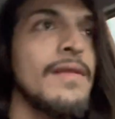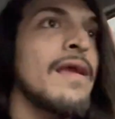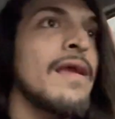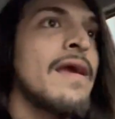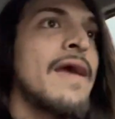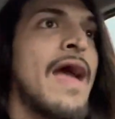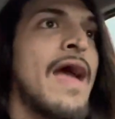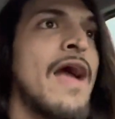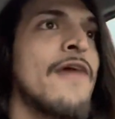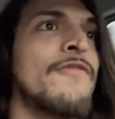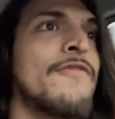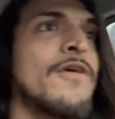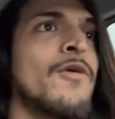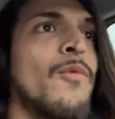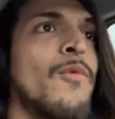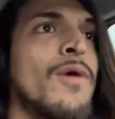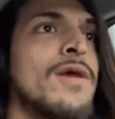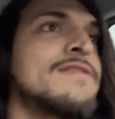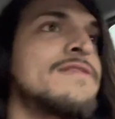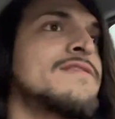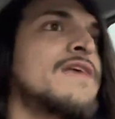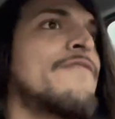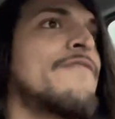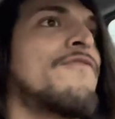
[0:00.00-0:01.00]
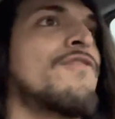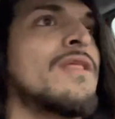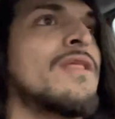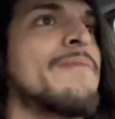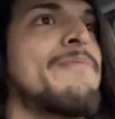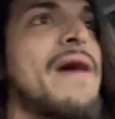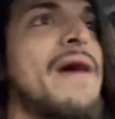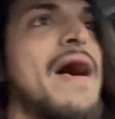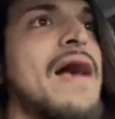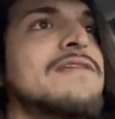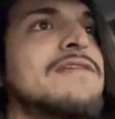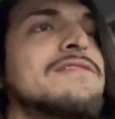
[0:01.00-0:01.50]
every Wednesday for the
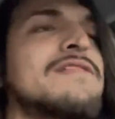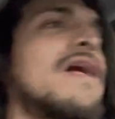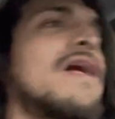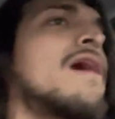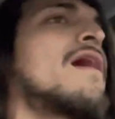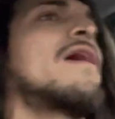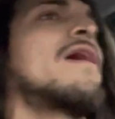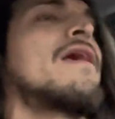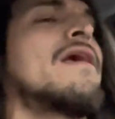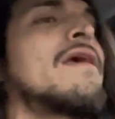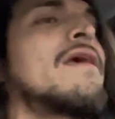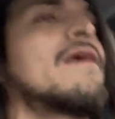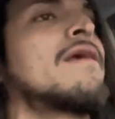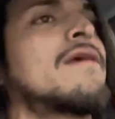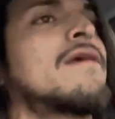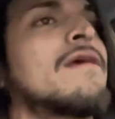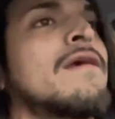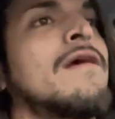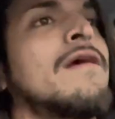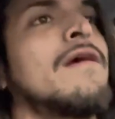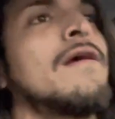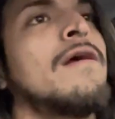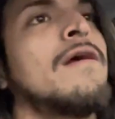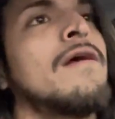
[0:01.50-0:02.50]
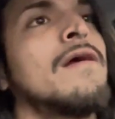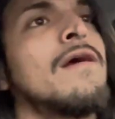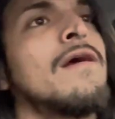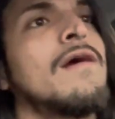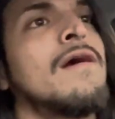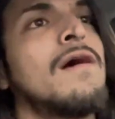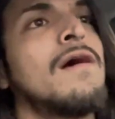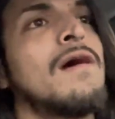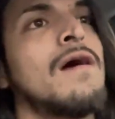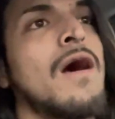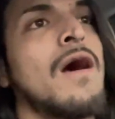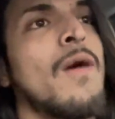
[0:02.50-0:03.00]
past like
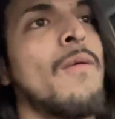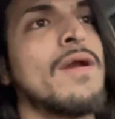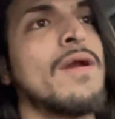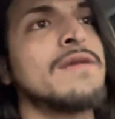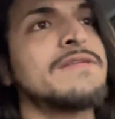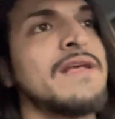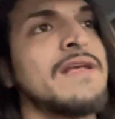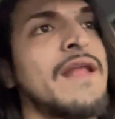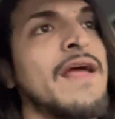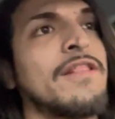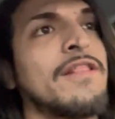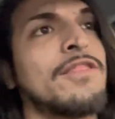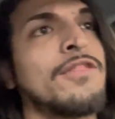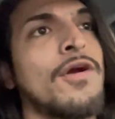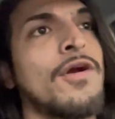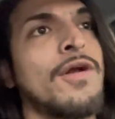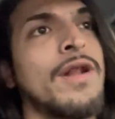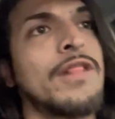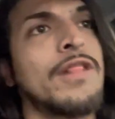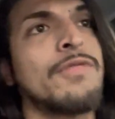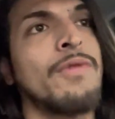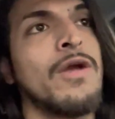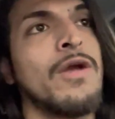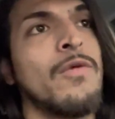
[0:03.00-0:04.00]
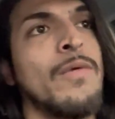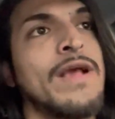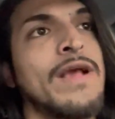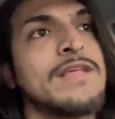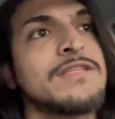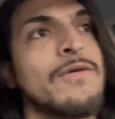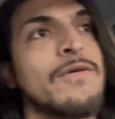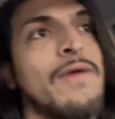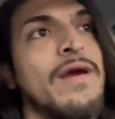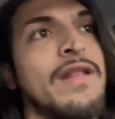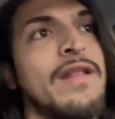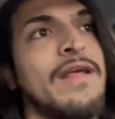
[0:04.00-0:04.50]
I want to say like 33
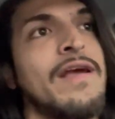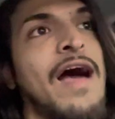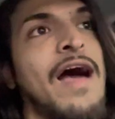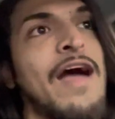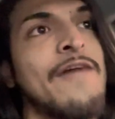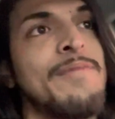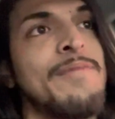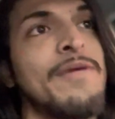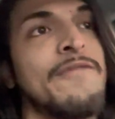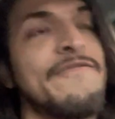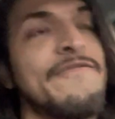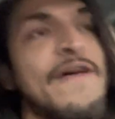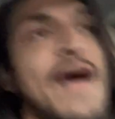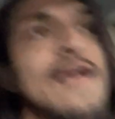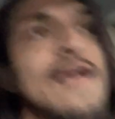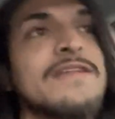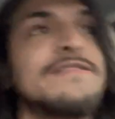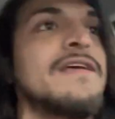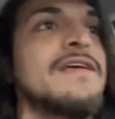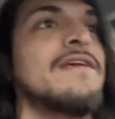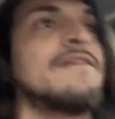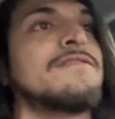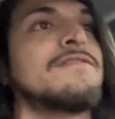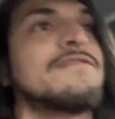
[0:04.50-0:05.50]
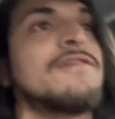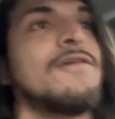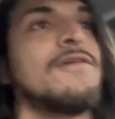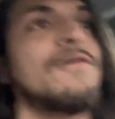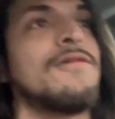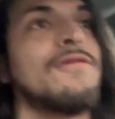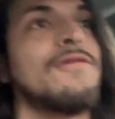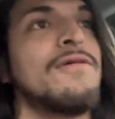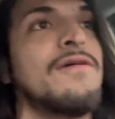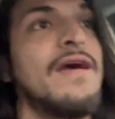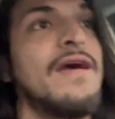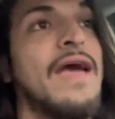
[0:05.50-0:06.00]
weeks already I've been fasting.
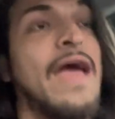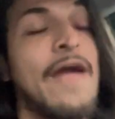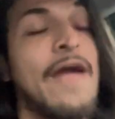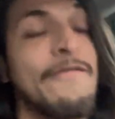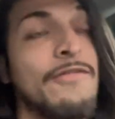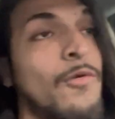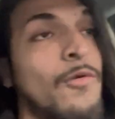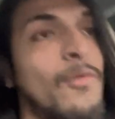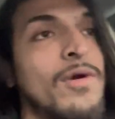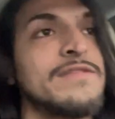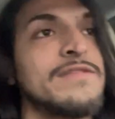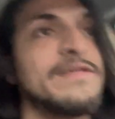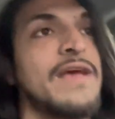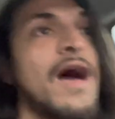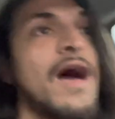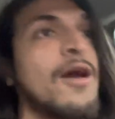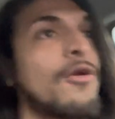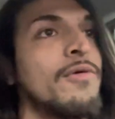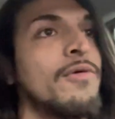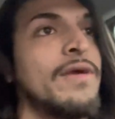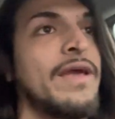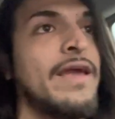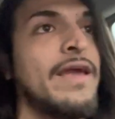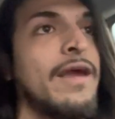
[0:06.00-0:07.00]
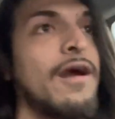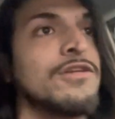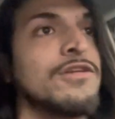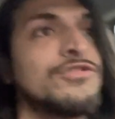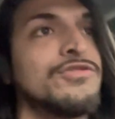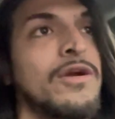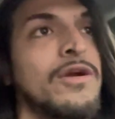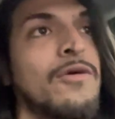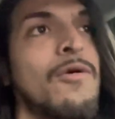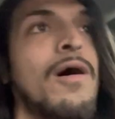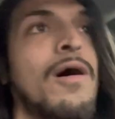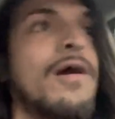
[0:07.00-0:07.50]
So every Wednesday I don't eat or
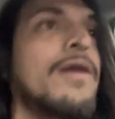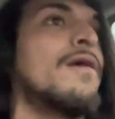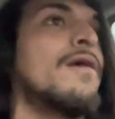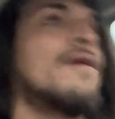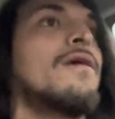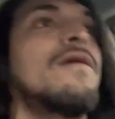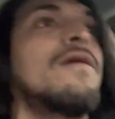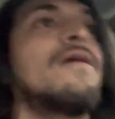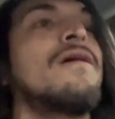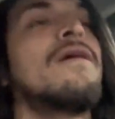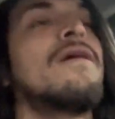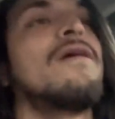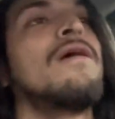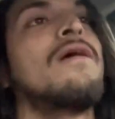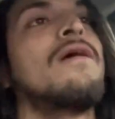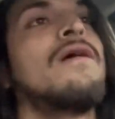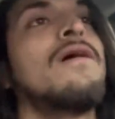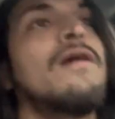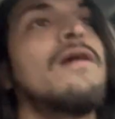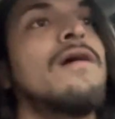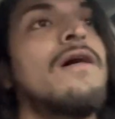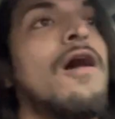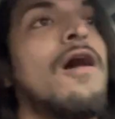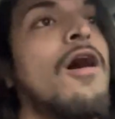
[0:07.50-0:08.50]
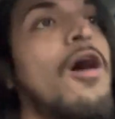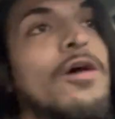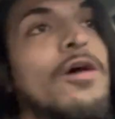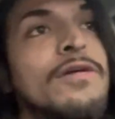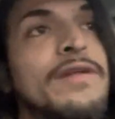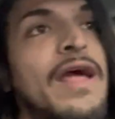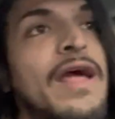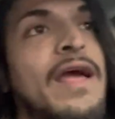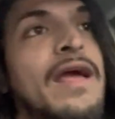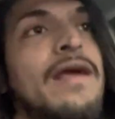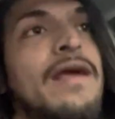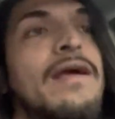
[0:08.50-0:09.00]
drink water all
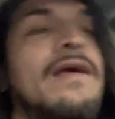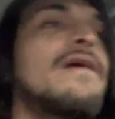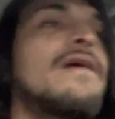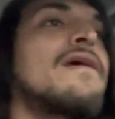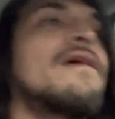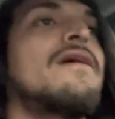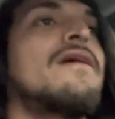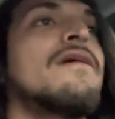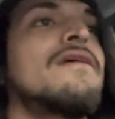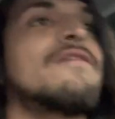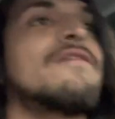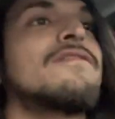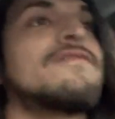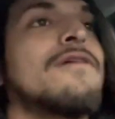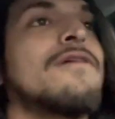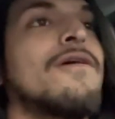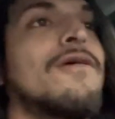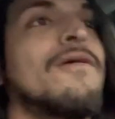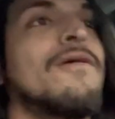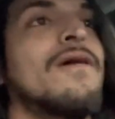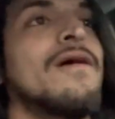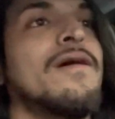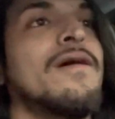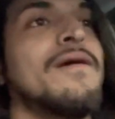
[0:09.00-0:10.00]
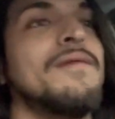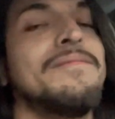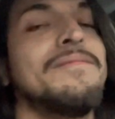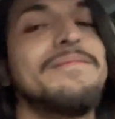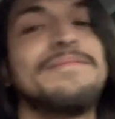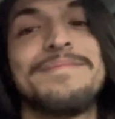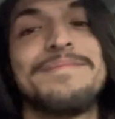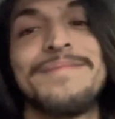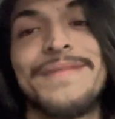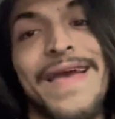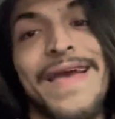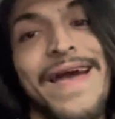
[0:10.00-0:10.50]
day. So uh,
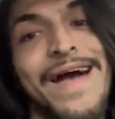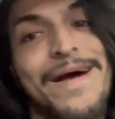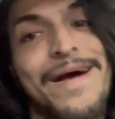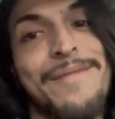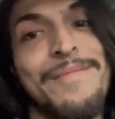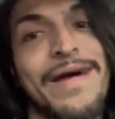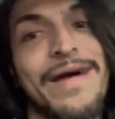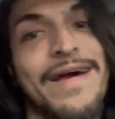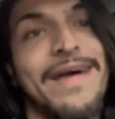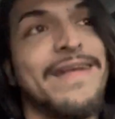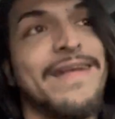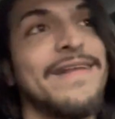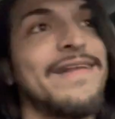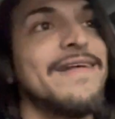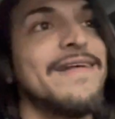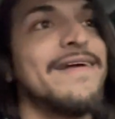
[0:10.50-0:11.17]
yeah, man.